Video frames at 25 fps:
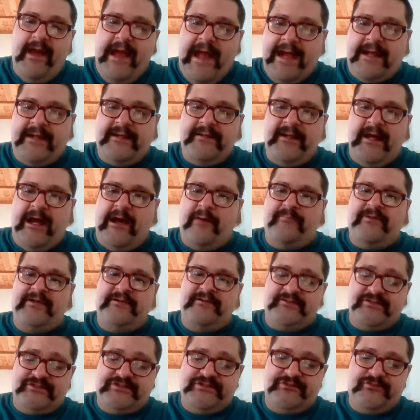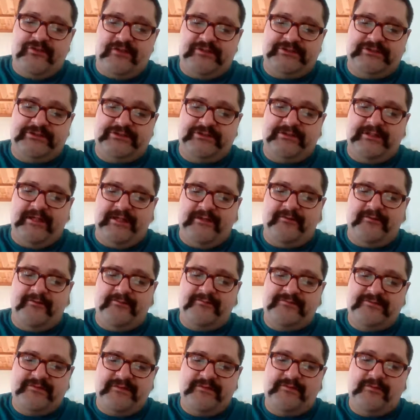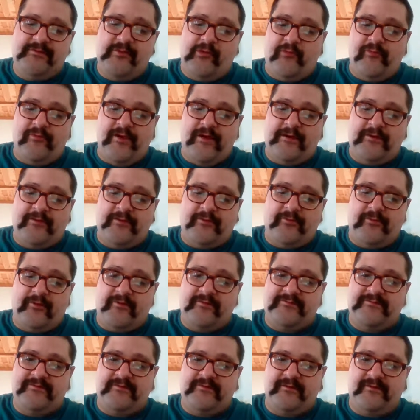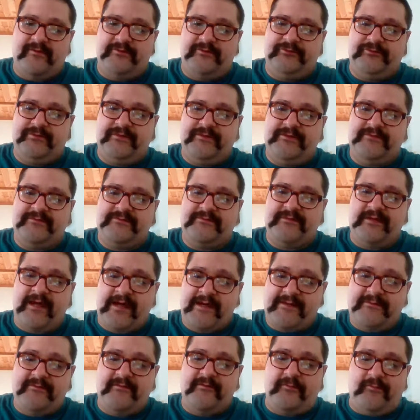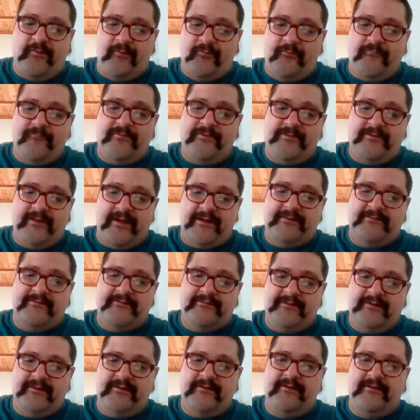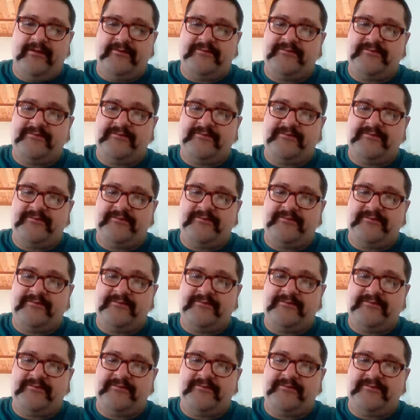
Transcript: economic destruction that you see going on across the country is not the COVID-19.